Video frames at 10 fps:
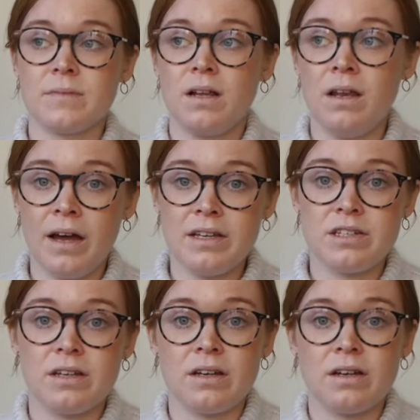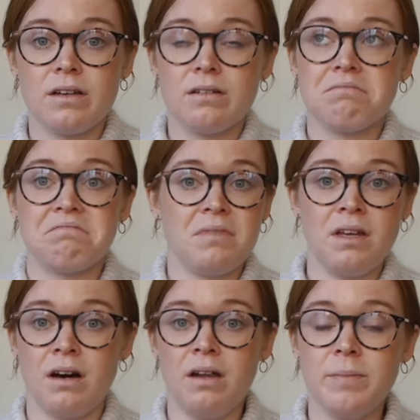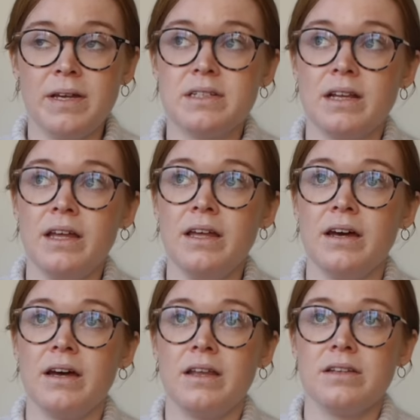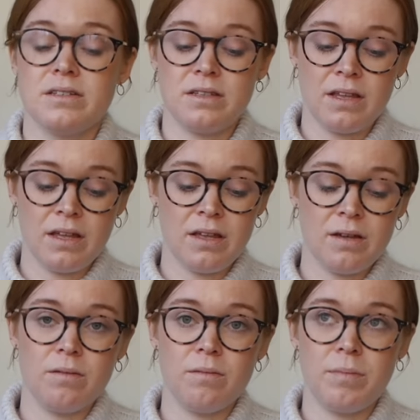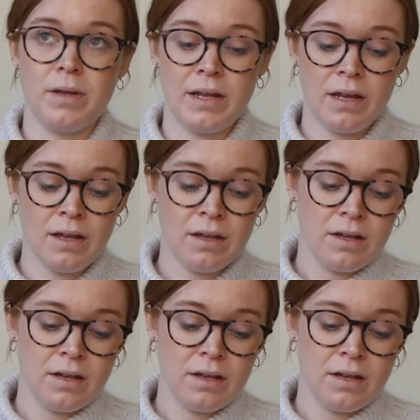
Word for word: lighter yarn basically, and it's the Pernilla